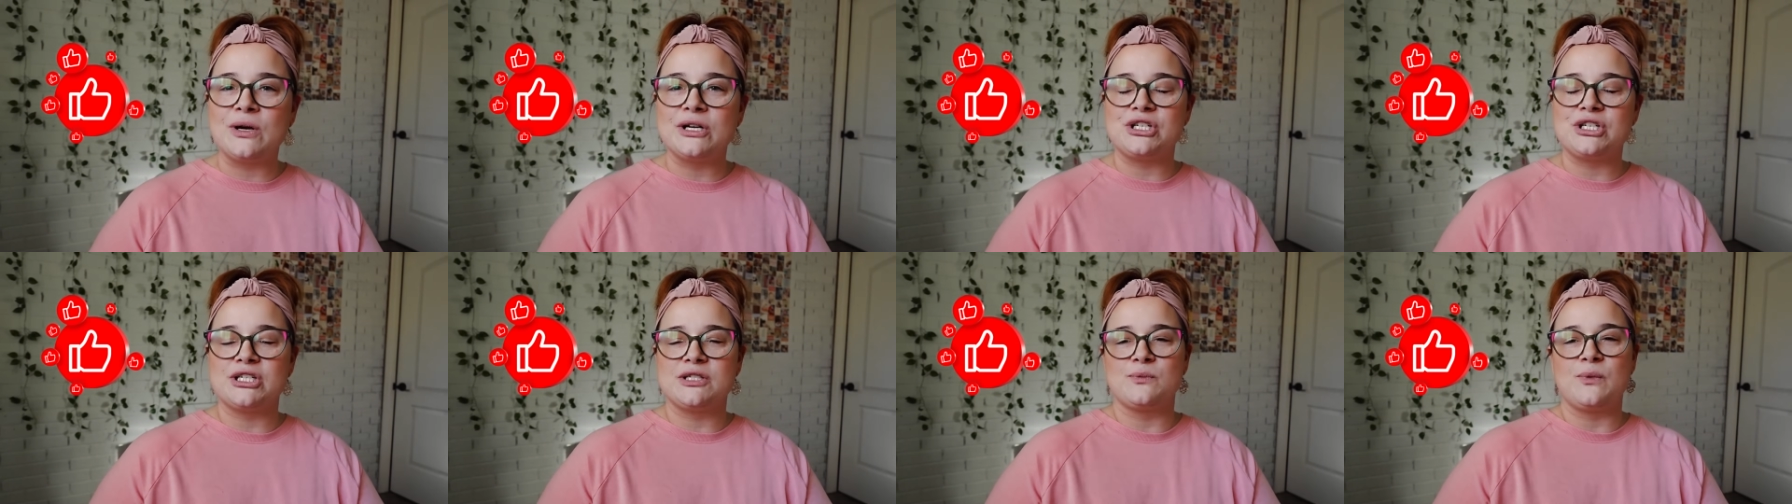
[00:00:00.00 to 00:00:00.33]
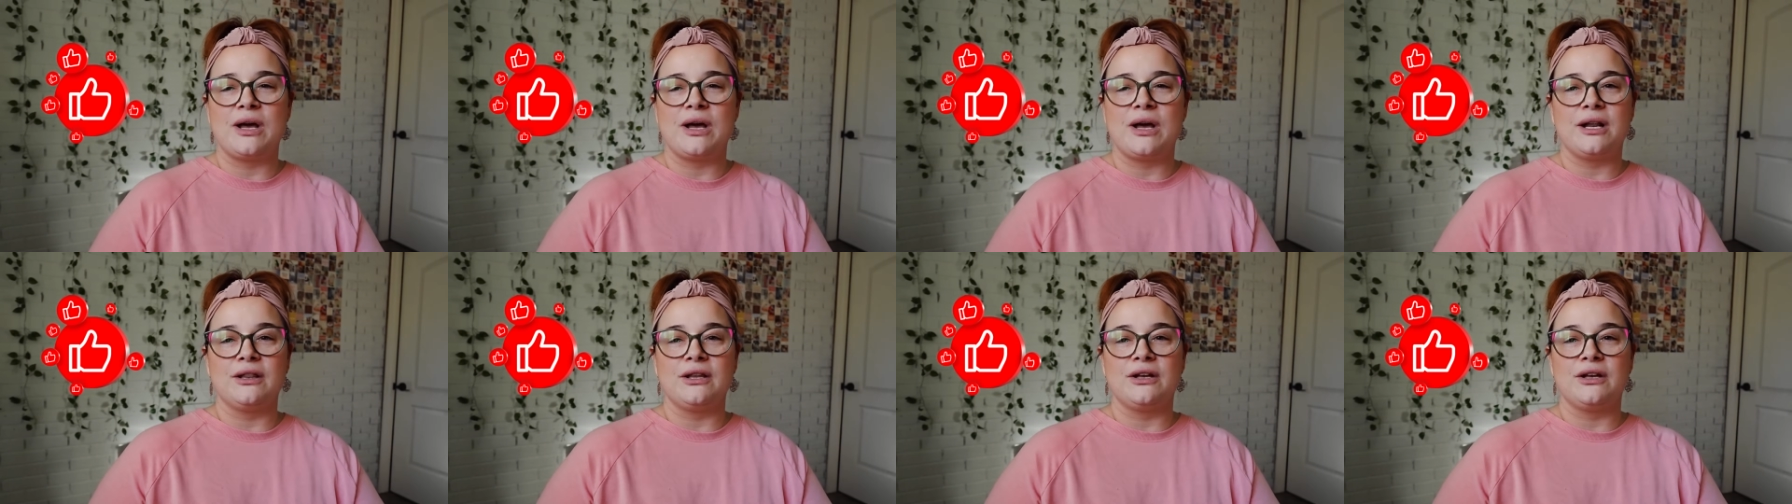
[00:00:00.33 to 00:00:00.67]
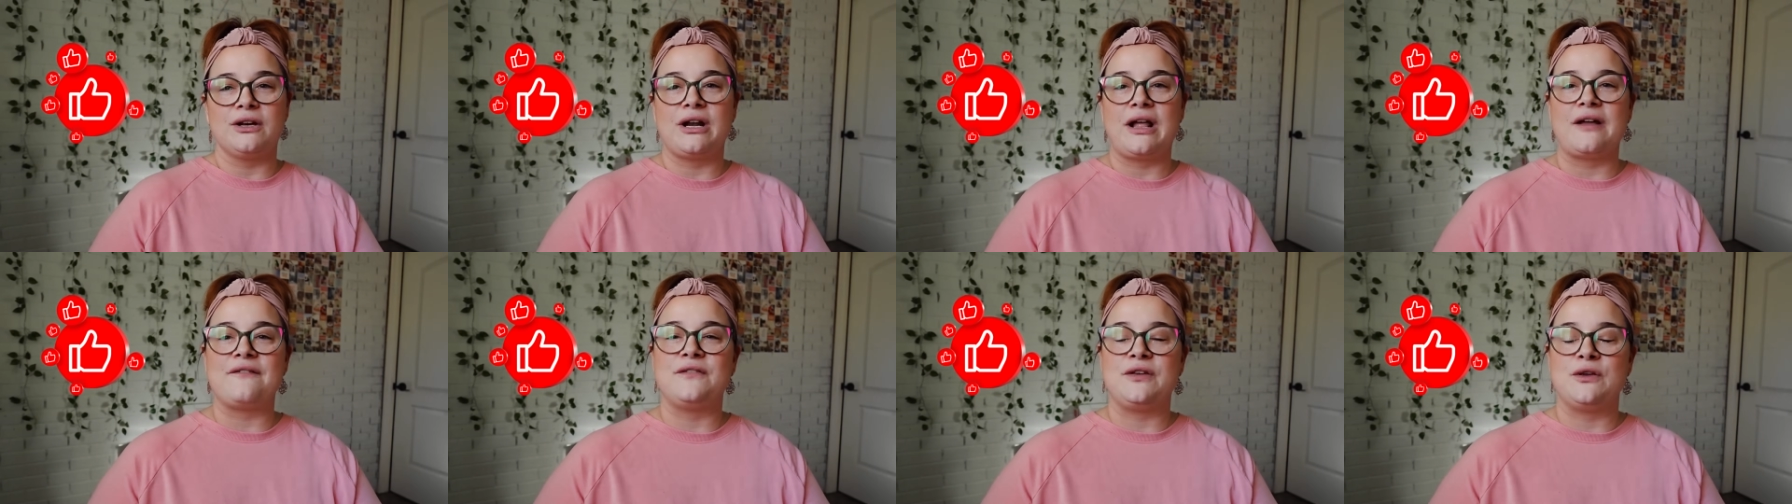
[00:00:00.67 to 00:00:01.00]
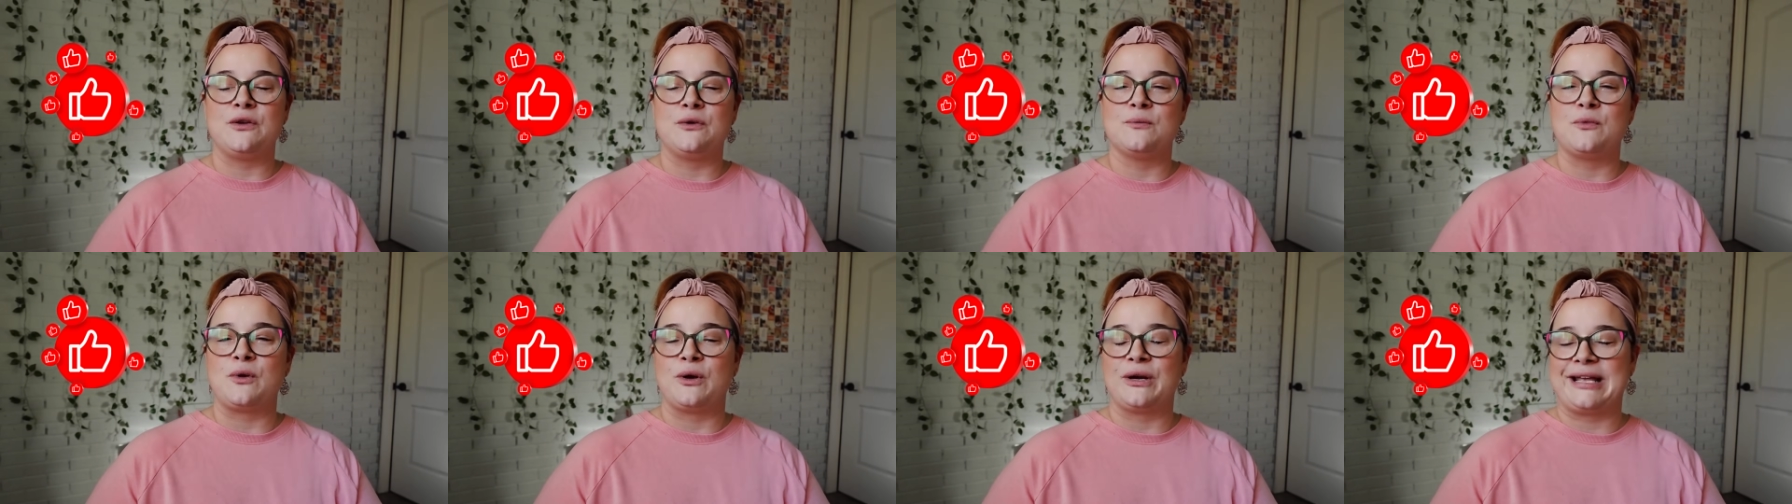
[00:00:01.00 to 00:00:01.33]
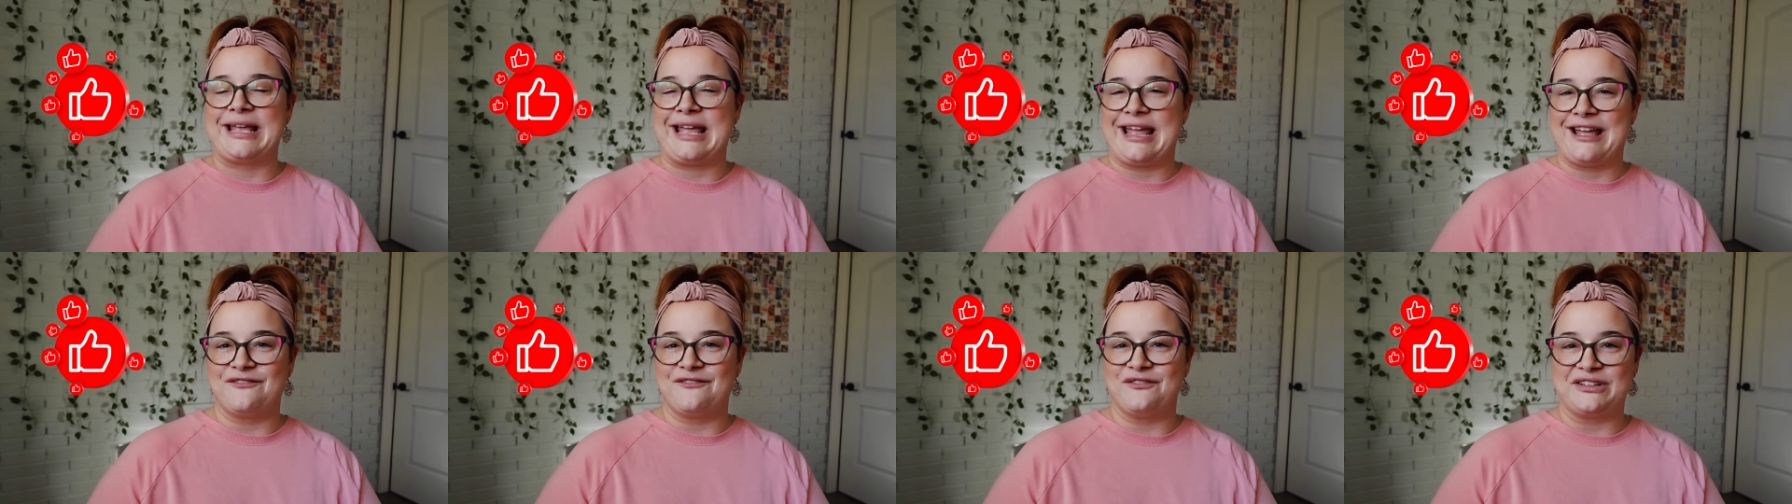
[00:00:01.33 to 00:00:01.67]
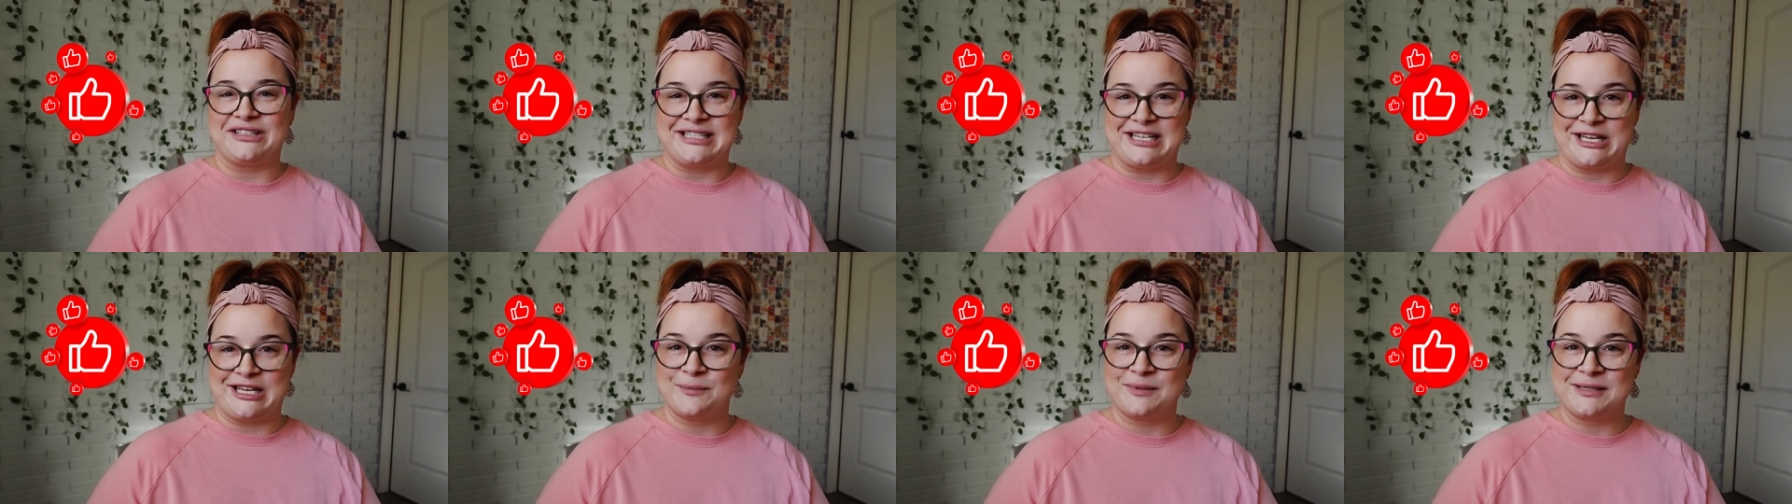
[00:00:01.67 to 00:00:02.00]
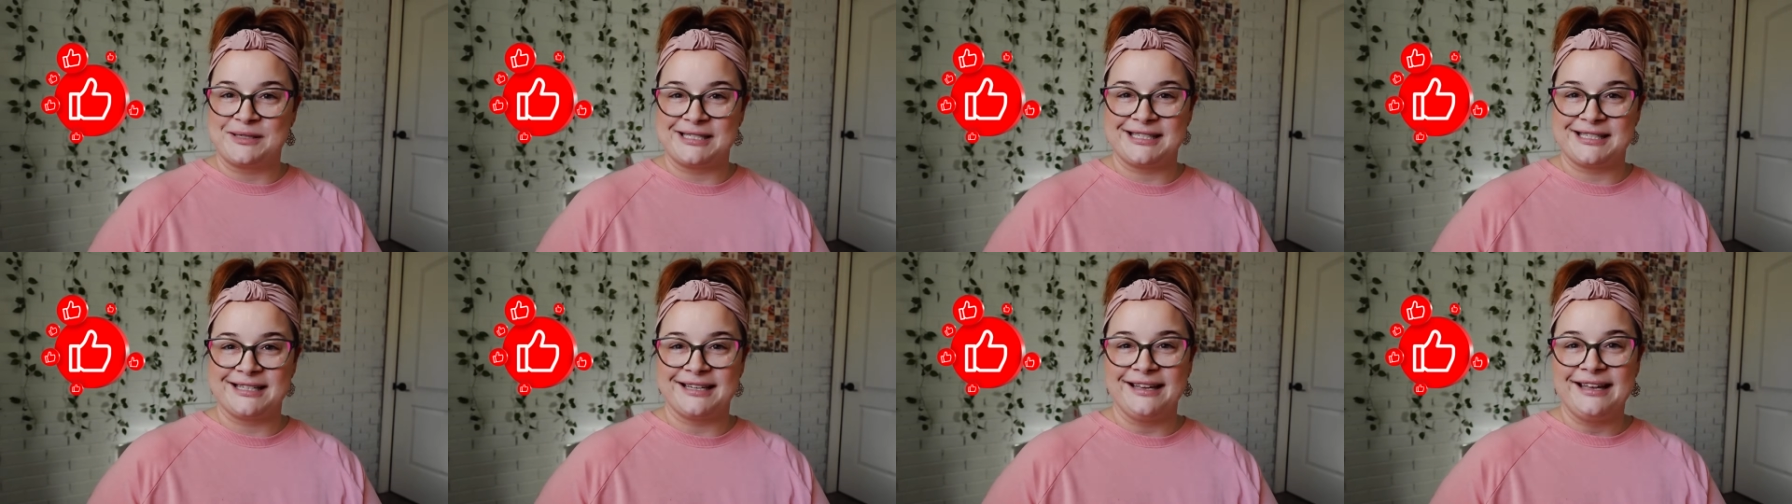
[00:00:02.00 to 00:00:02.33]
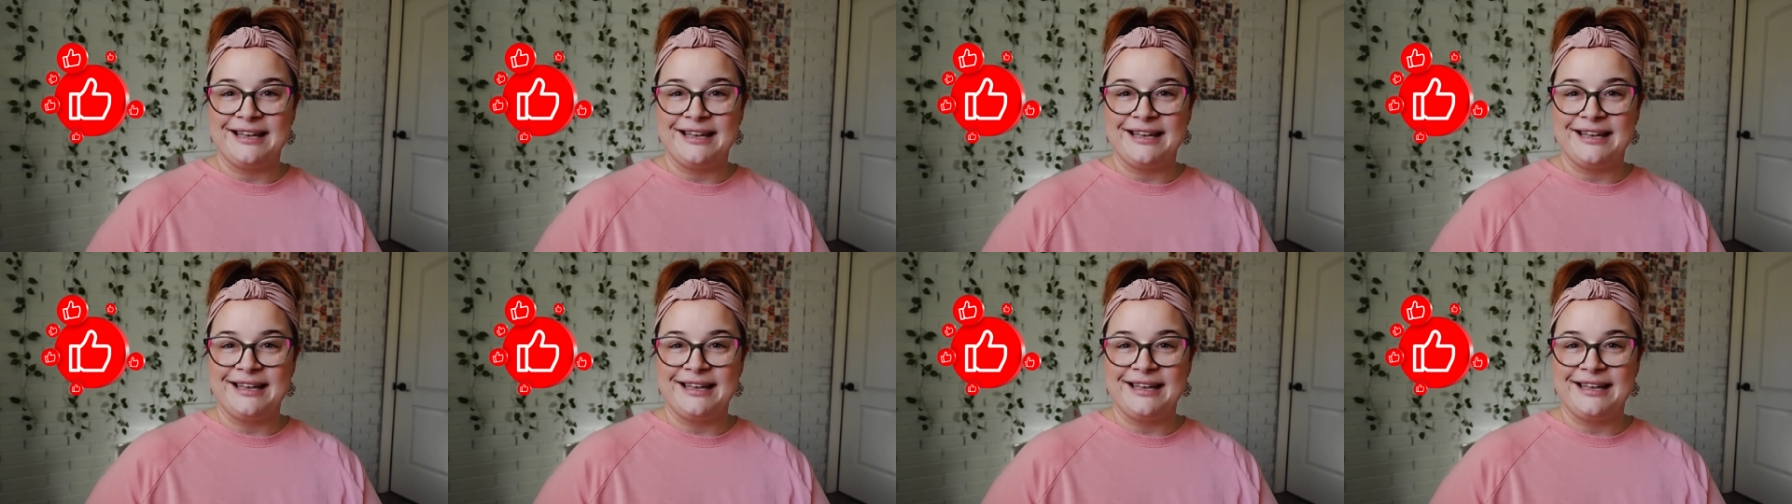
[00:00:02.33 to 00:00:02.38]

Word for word: or just want to learn a few more Canva tips.